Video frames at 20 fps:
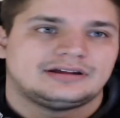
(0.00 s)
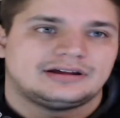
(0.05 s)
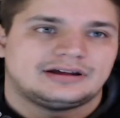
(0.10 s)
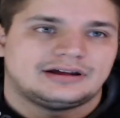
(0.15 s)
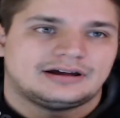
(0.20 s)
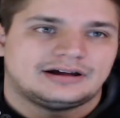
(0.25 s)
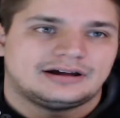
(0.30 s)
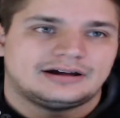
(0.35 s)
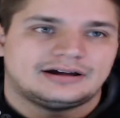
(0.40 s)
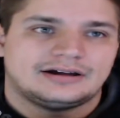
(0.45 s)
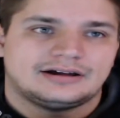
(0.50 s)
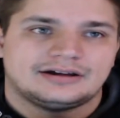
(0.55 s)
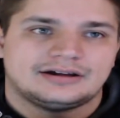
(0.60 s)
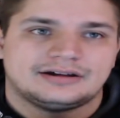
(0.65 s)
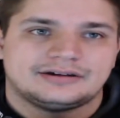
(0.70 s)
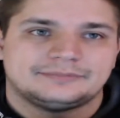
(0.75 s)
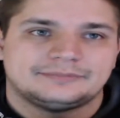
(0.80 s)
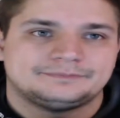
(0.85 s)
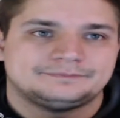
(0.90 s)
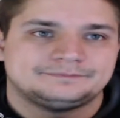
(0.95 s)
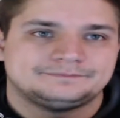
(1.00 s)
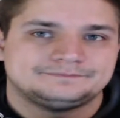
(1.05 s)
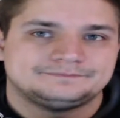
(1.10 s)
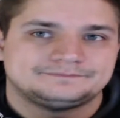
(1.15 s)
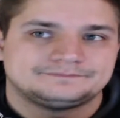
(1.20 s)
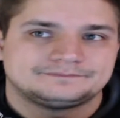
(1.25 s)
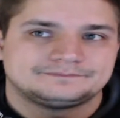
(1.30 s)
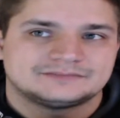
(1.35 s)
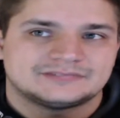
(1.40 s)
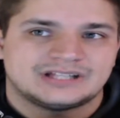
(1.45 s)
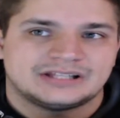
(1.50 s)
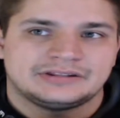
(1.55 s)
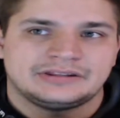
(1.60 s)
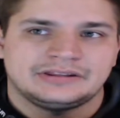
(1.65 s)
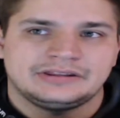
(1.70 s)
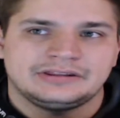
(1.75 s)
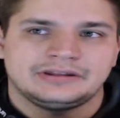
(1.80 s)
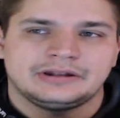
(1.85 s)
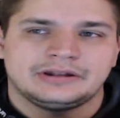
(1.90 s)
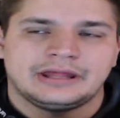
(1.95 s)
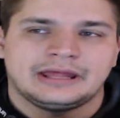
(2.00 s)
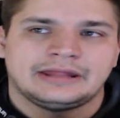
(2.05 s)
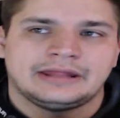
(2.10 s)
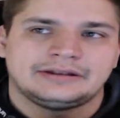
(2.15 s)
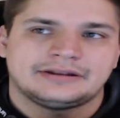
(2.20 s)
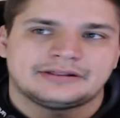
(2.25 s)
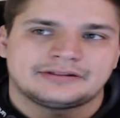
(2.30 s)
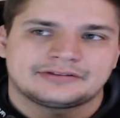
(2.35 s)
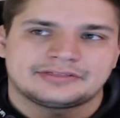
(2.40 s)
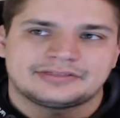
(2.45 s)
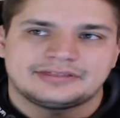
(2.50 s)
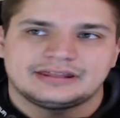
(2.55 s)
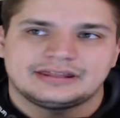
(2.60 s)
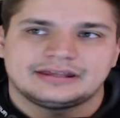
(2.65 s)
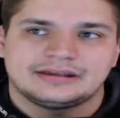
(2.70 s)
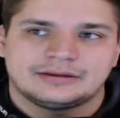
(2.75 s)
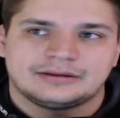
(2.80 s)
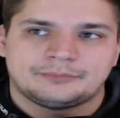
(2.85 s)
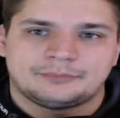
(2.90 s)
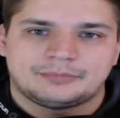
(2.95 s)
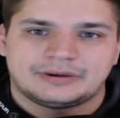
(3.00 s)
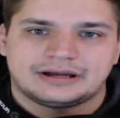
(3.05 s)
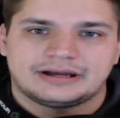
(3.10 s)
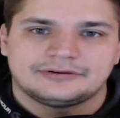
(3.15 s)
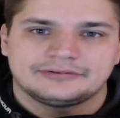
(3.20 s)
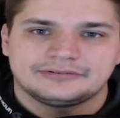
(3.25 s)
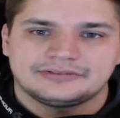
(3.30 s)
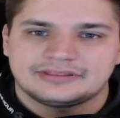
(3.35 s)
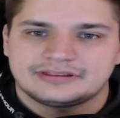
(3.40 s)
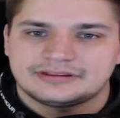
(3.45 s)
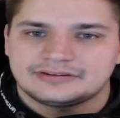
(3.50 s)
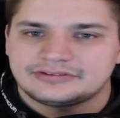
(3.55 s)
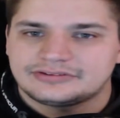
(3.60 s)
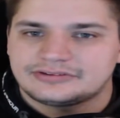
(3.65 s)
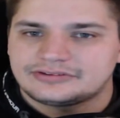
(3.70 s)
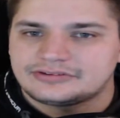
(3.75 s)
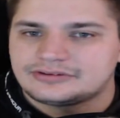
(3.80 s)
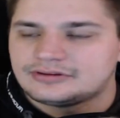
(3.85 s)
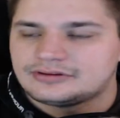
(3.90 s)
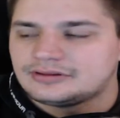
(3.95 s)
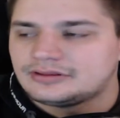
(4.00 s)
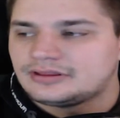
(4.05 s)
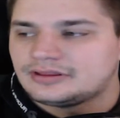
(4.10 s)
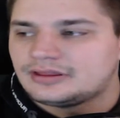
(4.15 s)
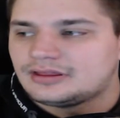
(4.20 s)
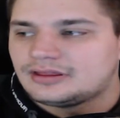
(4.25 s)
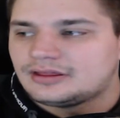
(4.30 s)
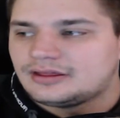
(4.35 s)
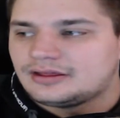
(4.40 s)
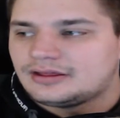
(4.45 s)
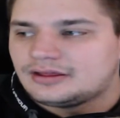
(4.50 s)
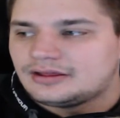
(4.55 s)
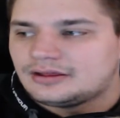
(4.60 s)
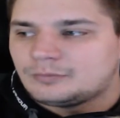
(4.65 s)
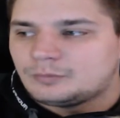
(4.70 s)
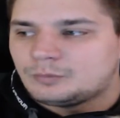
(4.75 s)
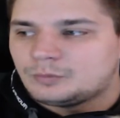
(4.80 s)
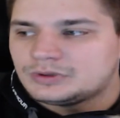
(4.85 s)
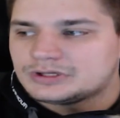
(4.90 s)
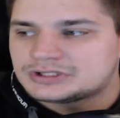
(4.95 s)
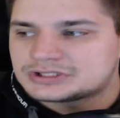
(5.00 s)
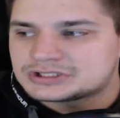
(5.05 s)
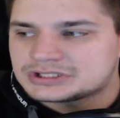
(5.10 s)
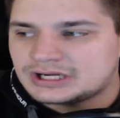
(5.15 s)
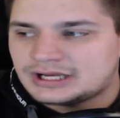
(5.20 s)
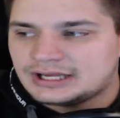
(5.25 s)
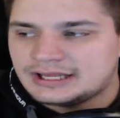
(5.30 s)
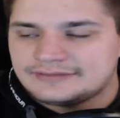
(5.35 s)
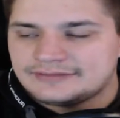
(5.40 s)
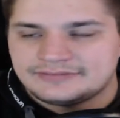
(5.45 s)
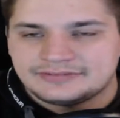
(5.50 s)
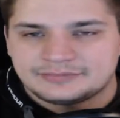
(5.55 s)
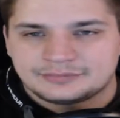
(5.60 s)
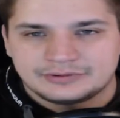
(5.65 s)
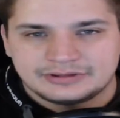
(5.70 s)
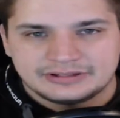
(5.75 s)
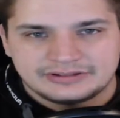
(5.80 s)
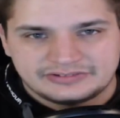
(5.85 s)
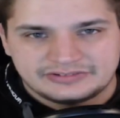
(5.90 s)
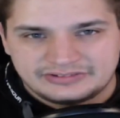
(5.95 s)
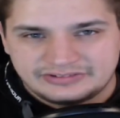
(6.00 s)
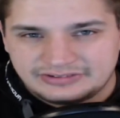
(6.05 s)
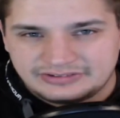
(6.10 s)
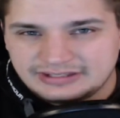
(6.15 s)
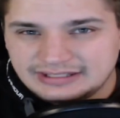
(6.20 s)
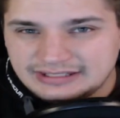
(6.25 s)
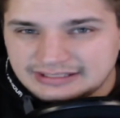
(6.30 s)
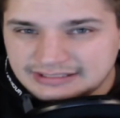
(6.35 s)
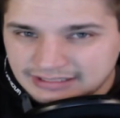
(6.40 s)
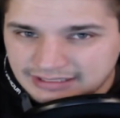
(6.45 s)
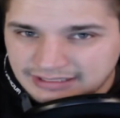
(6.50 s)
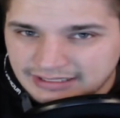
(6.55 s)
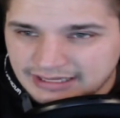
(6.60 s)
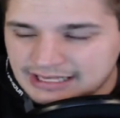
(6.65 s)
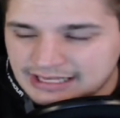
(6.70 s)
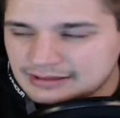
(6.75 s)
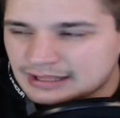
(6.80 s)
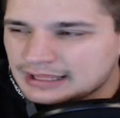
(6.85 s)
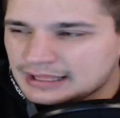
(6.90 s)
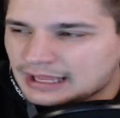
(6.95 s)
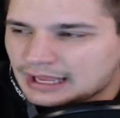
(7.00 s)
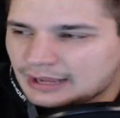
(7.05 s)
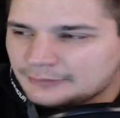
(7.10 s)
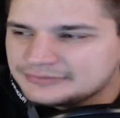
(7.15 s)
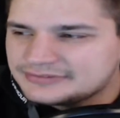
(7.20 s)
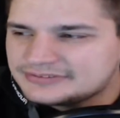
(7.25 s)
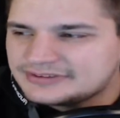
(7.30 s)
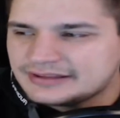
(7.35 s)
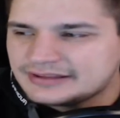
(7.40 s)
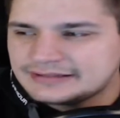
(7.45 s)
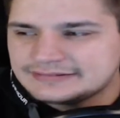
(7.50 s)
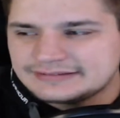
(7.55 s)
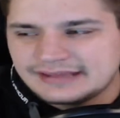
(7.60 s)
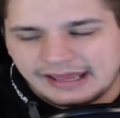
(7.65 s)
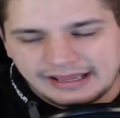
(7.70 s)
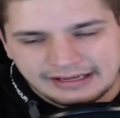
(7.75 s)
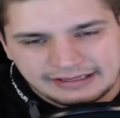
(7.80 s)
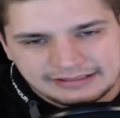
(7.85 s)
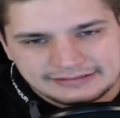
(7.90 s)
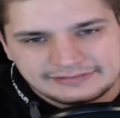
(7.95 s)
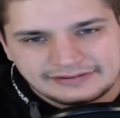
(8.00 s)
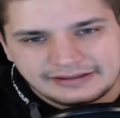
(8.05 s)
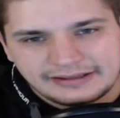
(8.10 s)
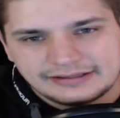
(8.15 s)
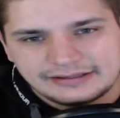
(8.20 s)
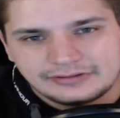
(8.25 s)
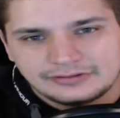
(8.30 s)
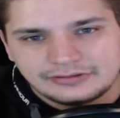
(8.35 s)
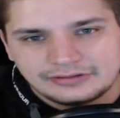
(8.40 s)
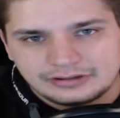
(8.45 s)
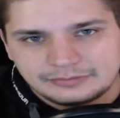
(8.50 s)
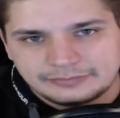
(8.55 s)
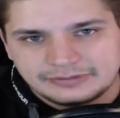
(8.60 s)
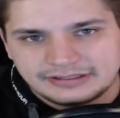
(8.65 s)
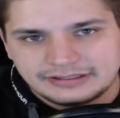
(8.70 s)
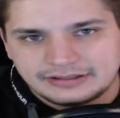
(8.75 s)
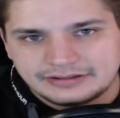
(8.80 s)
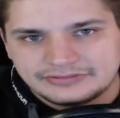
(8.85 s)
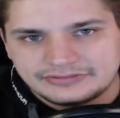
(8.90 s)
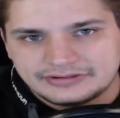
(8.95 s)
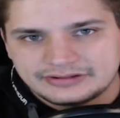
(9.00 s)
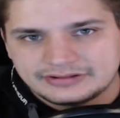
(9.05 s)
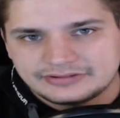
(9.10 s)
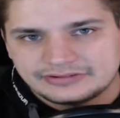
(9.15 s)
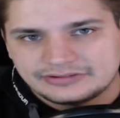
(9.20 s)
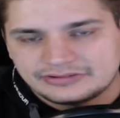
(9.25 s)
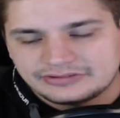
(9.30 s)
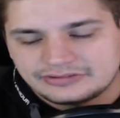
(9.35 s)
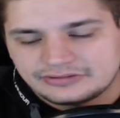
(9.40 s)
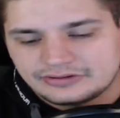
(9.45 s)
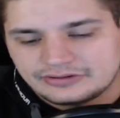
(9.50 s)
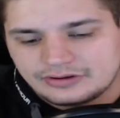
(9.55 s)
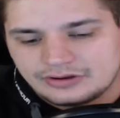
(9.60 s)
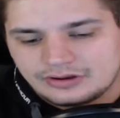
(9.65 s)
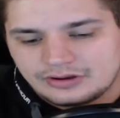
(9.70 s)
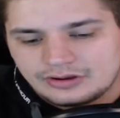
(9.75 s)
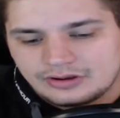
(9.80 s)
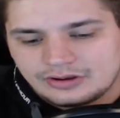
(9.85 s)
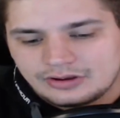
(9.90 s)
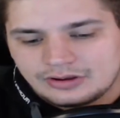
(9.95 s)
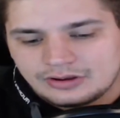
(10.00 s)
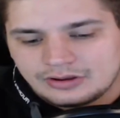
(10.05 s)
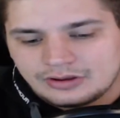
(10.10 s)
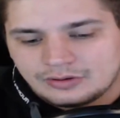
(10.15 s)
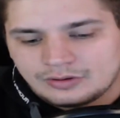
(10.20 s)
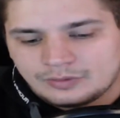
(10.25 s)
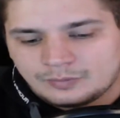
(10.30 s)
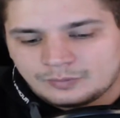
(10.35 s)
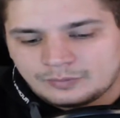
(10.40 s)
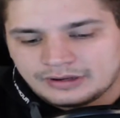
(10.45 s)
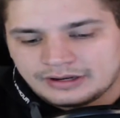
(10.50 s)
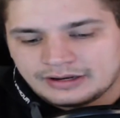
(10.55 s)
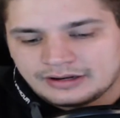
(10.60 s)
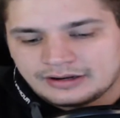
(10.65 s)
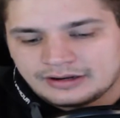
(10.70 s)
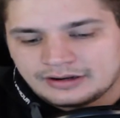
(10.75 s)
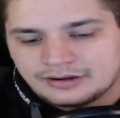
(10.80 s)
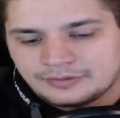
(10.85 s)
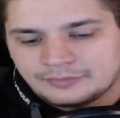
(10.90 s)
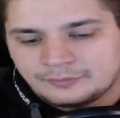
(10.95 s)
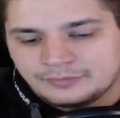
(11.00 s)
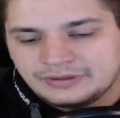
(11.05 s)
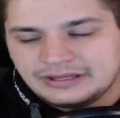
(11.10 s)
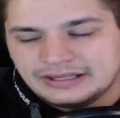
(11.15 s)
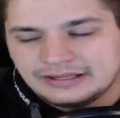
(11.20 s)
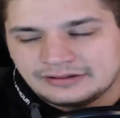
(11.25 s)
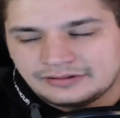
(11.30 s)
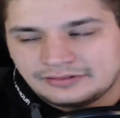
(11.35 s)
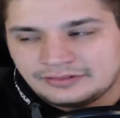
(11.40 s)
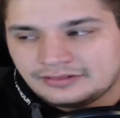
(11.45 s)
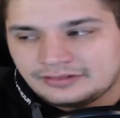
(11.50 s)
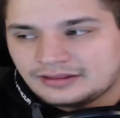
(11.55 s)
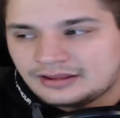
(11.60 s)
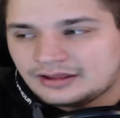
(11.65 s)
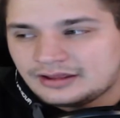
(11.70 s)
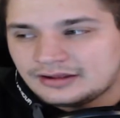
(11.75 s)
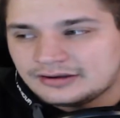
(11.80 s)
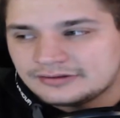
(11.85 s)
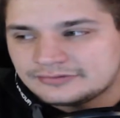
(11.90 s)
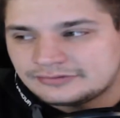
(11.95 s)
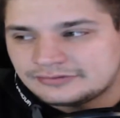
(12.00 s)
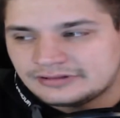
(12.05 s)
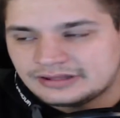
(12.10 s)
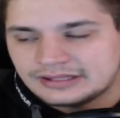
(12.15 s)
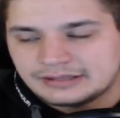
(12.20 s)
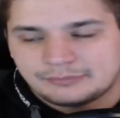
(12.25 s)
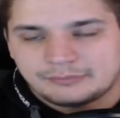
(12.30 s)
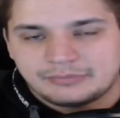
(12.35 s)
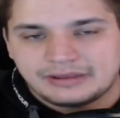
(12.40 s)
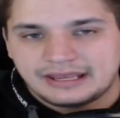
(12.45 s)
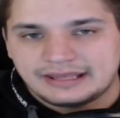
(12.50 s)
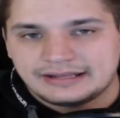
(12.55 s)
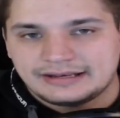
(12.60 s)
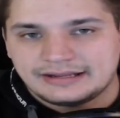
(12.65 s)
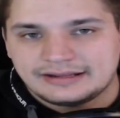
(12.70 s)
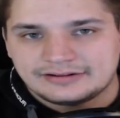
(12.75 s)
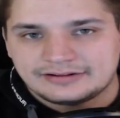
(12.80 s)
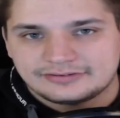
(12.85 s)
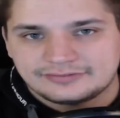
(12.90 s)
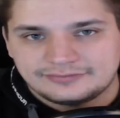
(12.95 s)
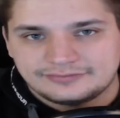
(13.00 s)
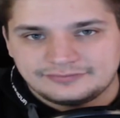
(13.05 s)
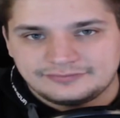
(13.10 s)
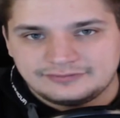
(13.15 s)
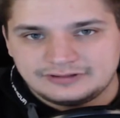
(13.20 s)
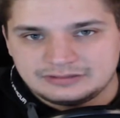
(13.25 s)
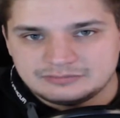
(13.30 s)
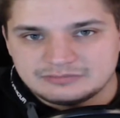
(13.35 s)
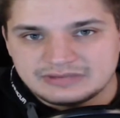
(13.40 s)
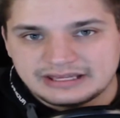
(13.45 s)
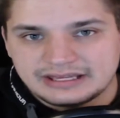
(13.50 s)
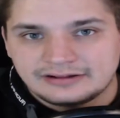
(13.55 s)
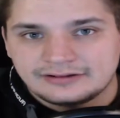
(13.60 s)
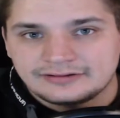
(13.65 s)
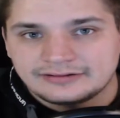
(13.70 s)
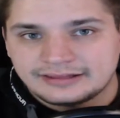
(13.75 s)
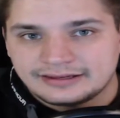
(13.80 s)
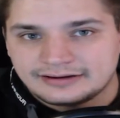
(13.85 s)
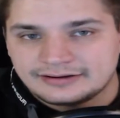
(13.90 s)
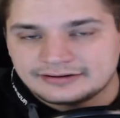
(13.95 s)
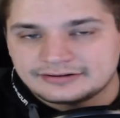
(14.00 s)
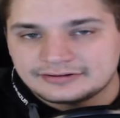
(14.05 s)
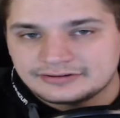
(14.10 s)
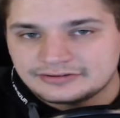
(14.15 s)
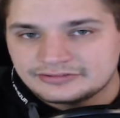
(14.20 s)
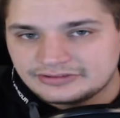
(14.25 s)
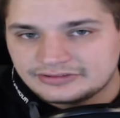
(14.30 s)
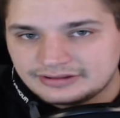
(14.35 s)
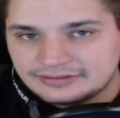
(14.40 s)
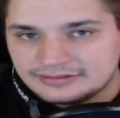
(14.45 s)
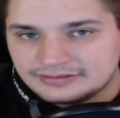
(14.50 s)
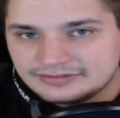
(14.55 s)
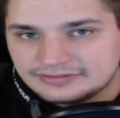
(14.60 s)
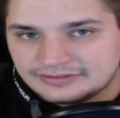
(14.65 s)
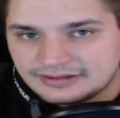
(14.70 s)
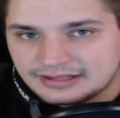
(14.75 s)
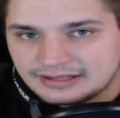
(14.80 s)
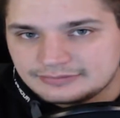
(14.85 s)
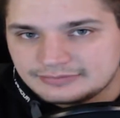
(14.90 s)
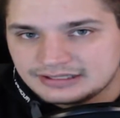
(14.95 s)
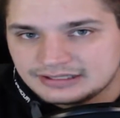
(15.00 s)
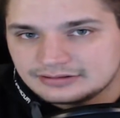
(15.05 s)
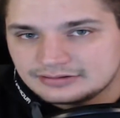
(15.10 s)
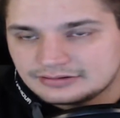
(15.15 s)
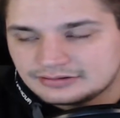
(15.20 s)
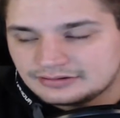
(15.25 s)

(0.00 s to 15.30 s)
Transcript: Um, Another thing about this, which I haven't really seen in any, I would say Attack on Titan a little bit does this, where we get a lot of like badass female characters in this anime.